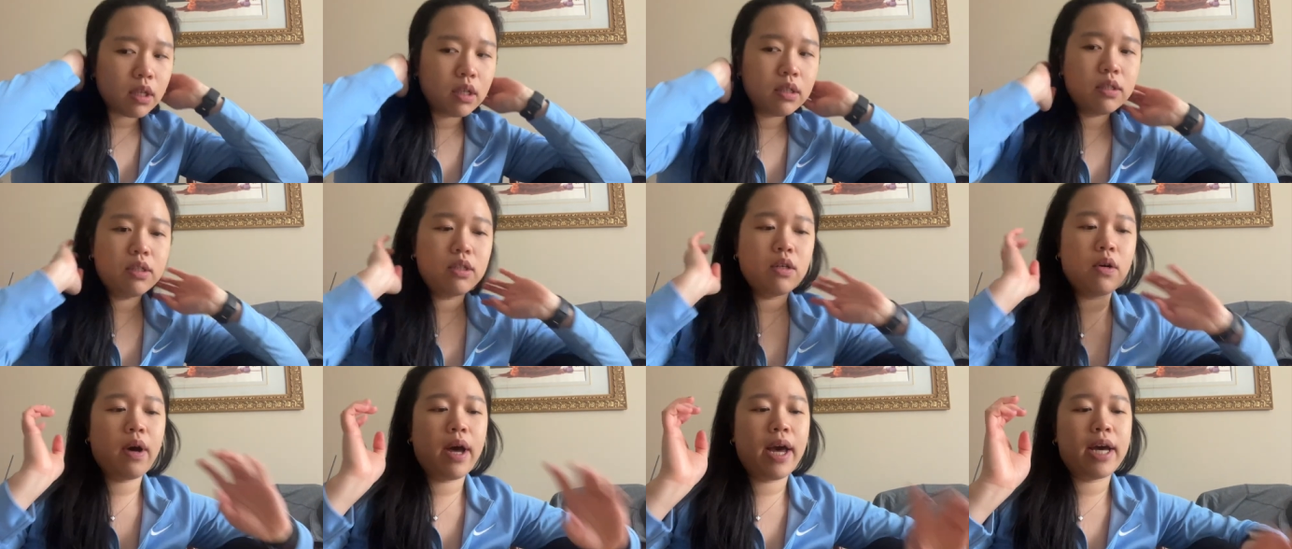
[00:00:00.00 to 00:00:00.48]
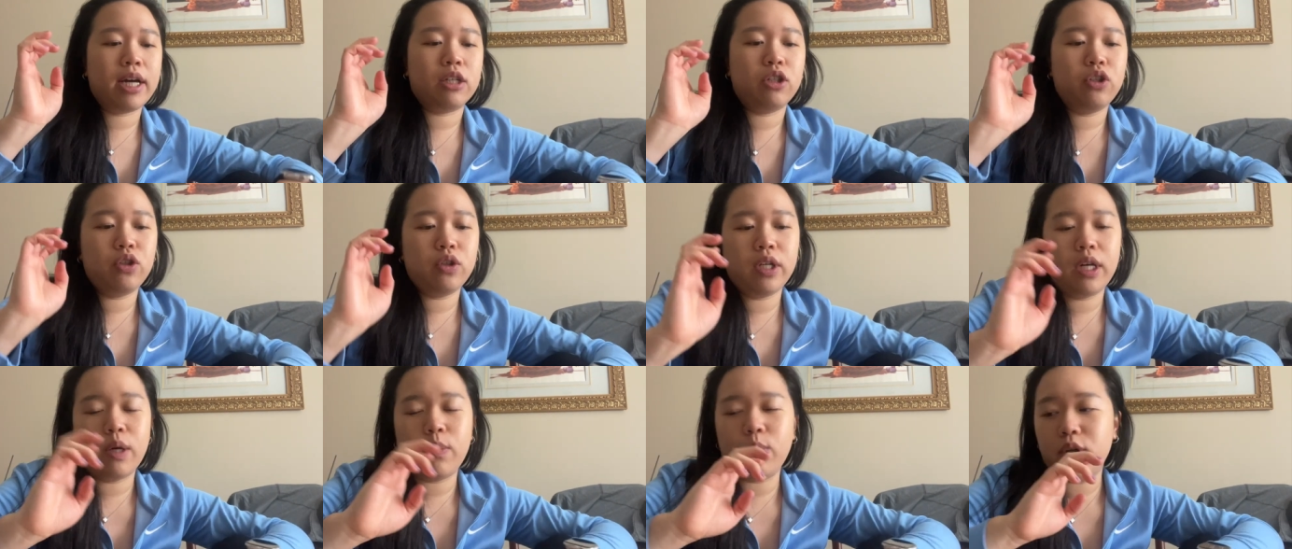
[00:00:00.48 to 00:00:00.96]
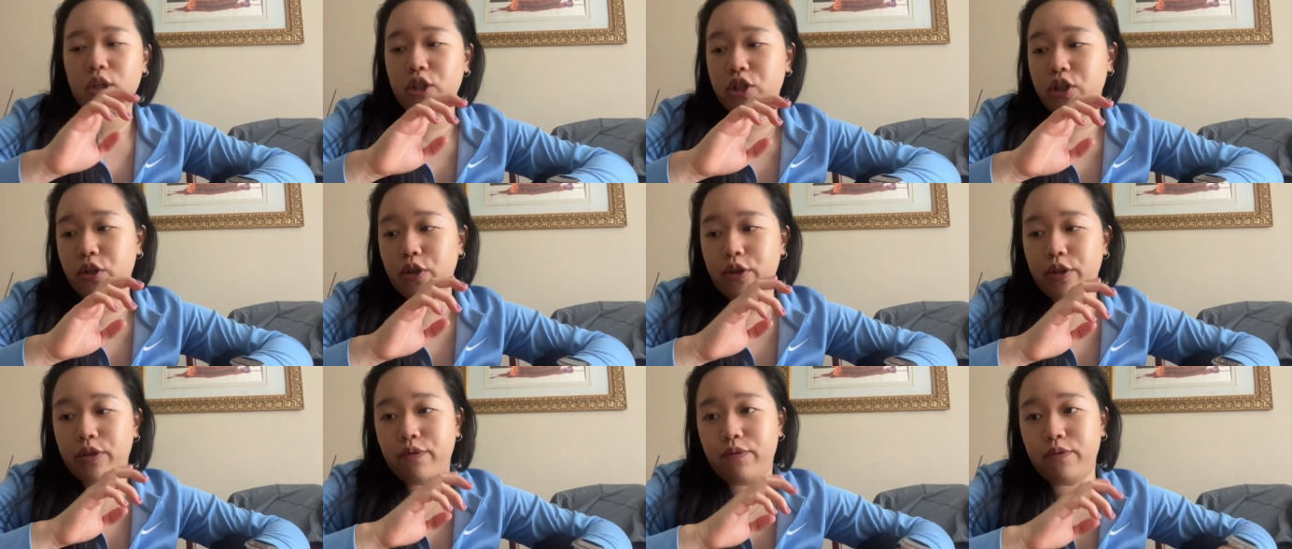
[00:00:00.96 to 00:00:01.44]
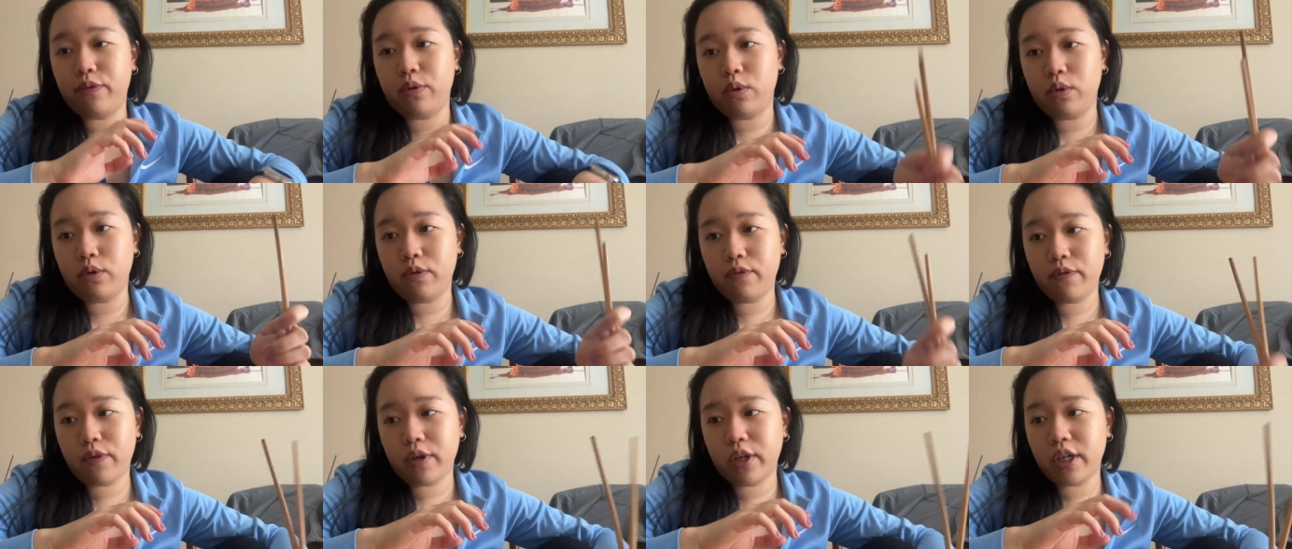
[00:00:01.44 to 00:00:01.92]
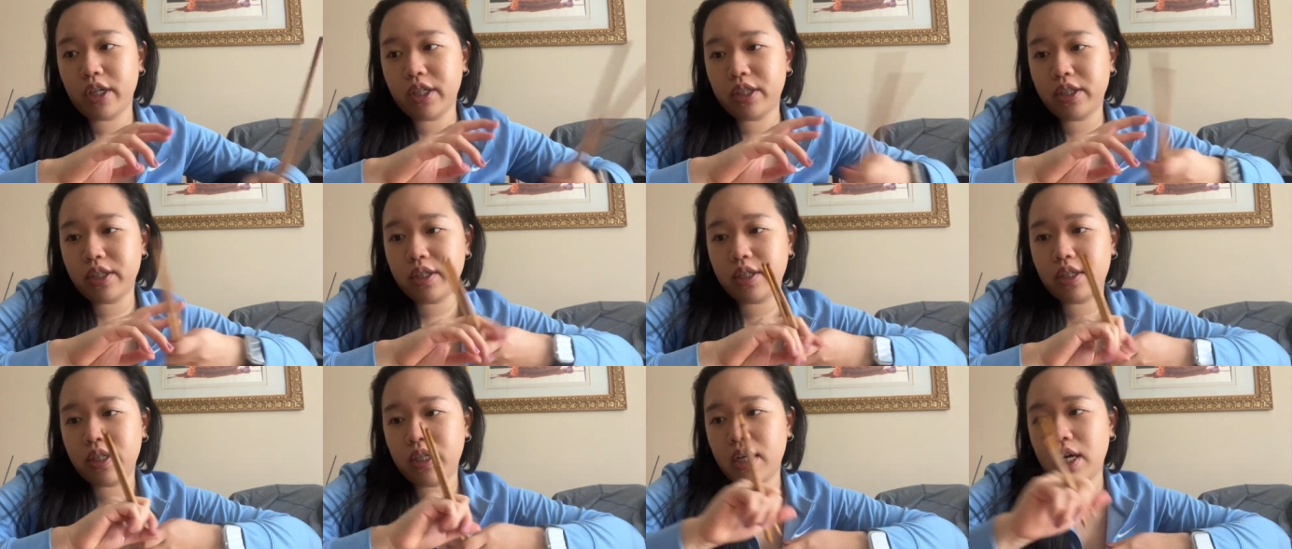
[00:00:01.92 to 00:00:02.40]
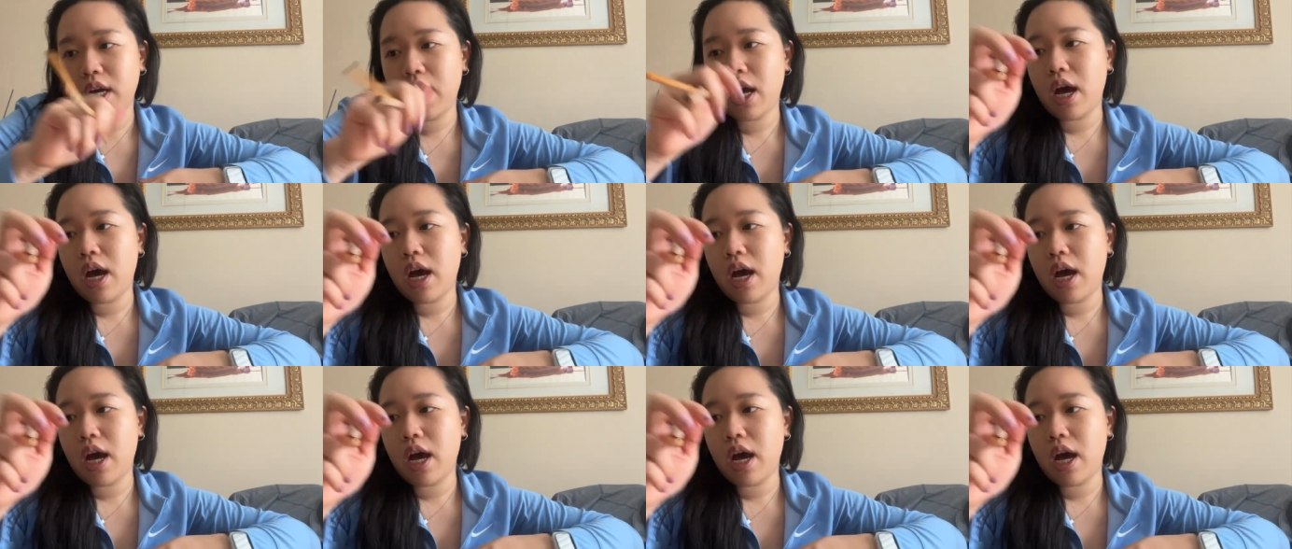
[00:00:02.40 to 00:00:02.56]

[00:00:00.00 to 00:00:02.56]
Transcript: So actually I wanna show you the food first.